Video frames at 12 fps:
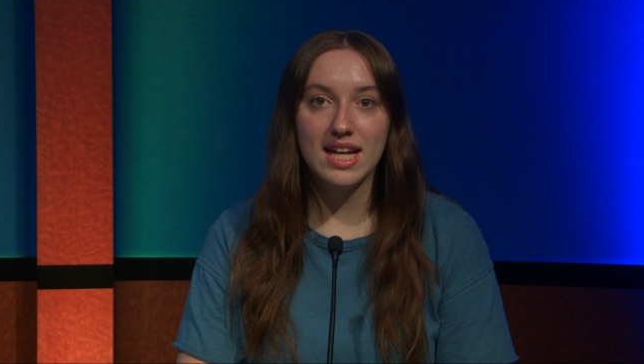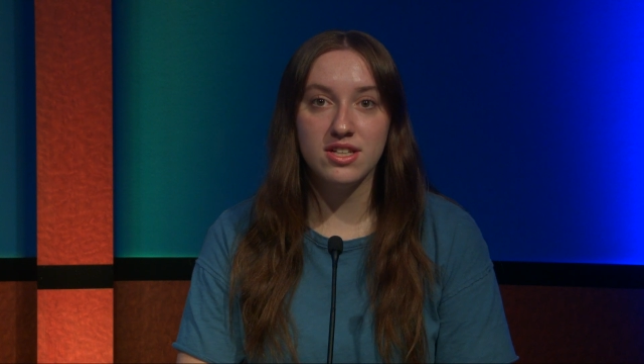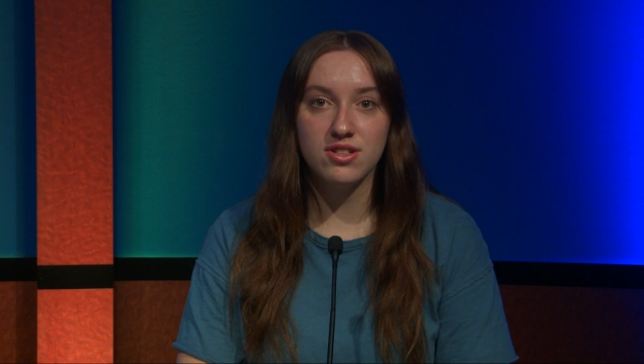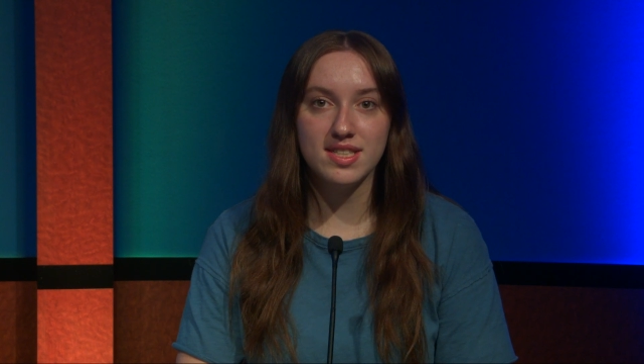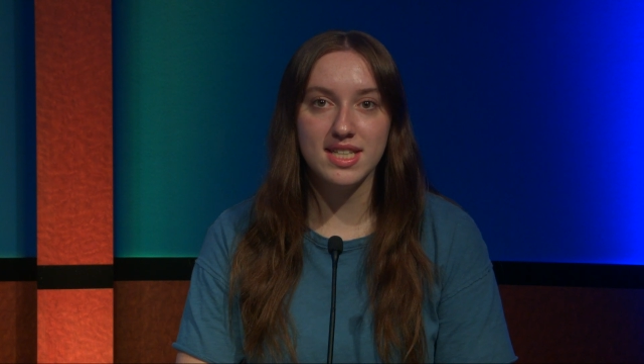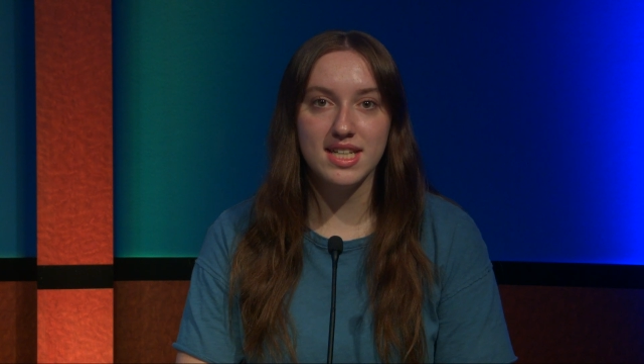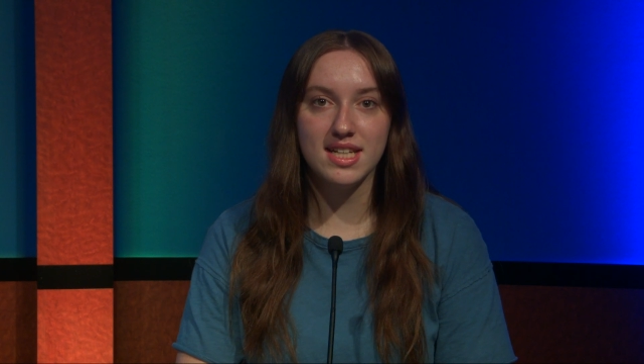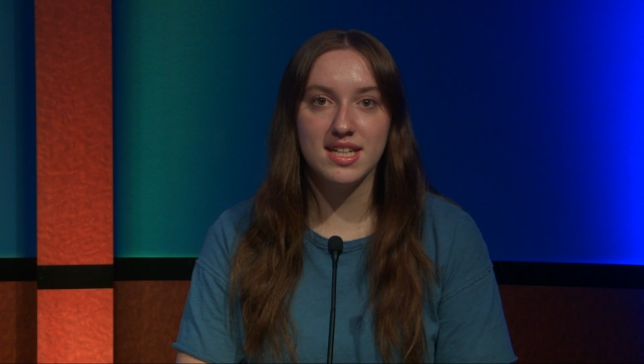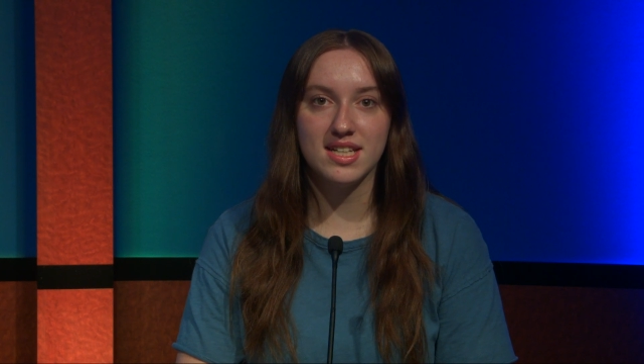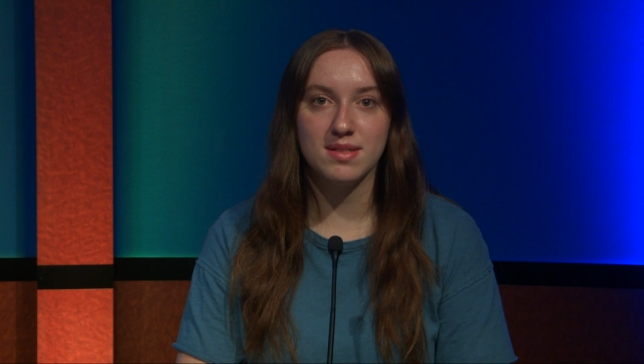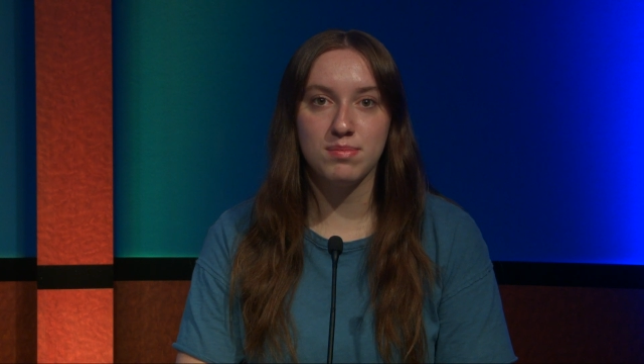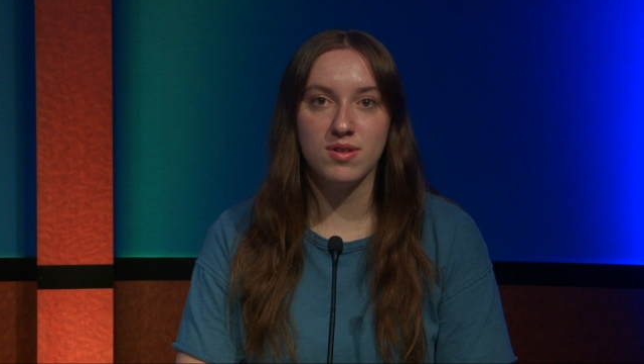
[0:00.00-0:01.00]
Interested in
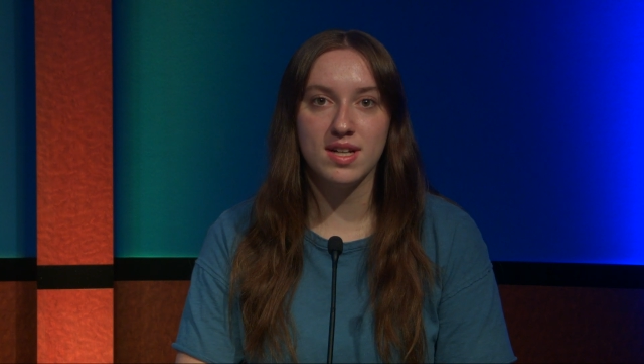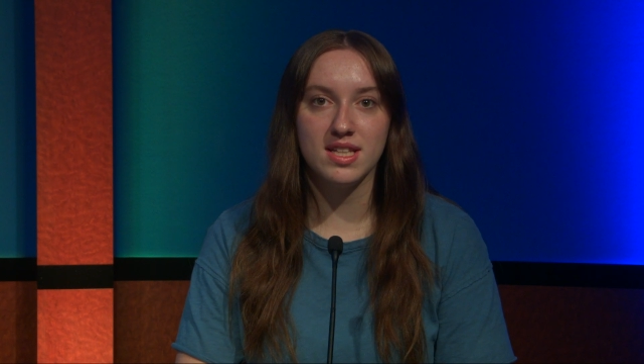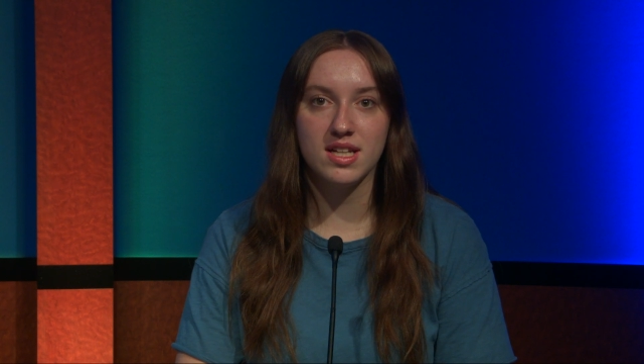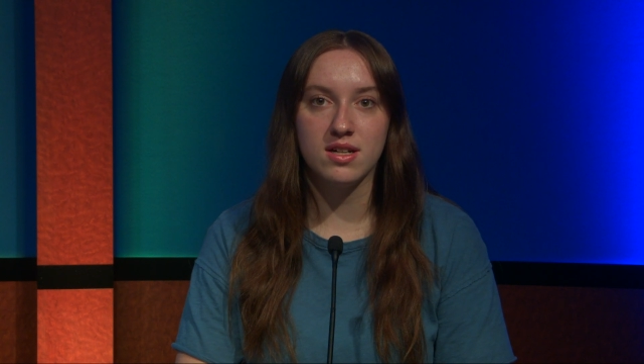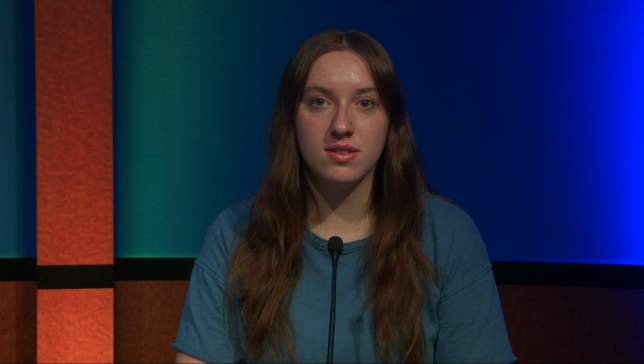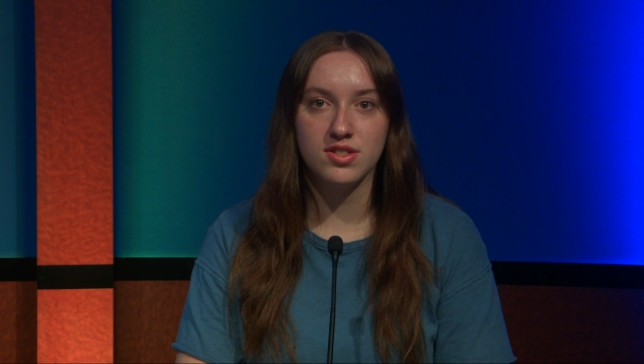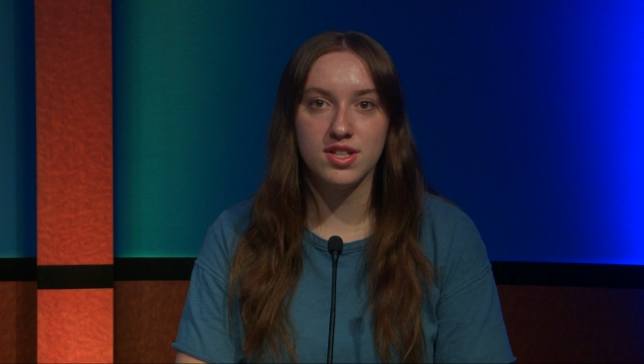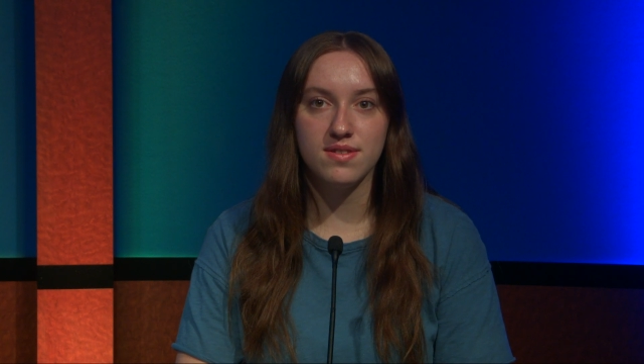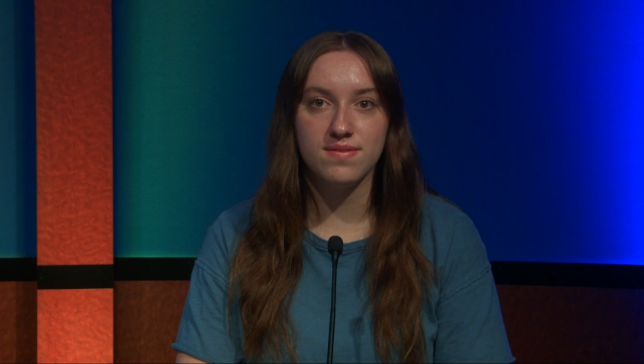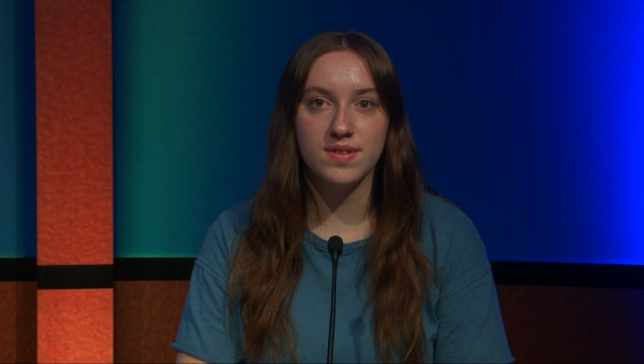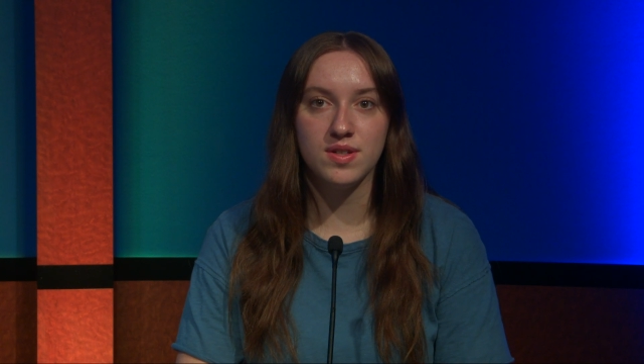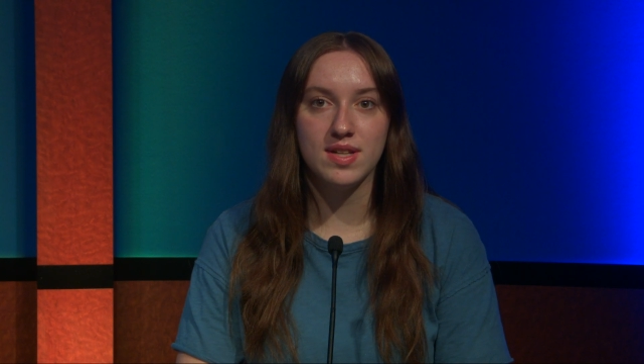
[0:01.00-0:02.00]
exploring the
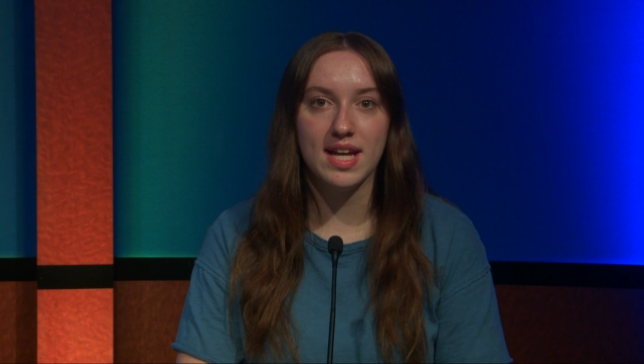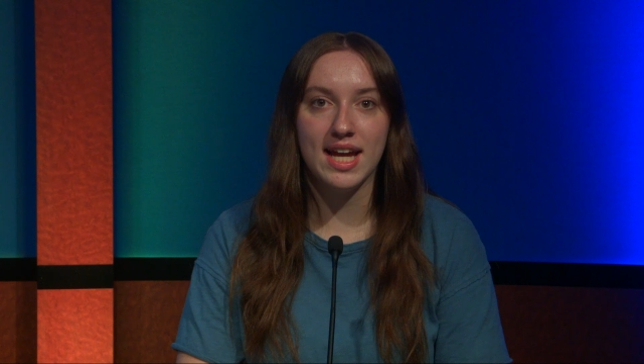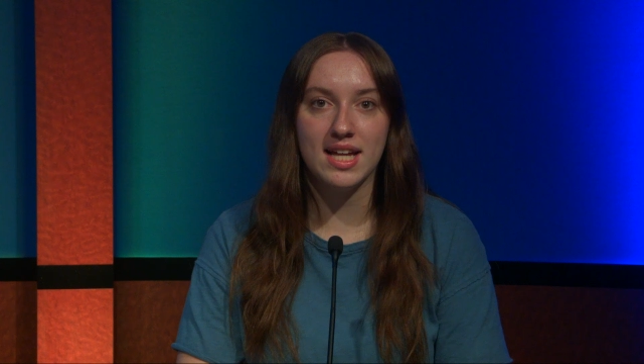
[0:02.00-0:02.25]
culture, food,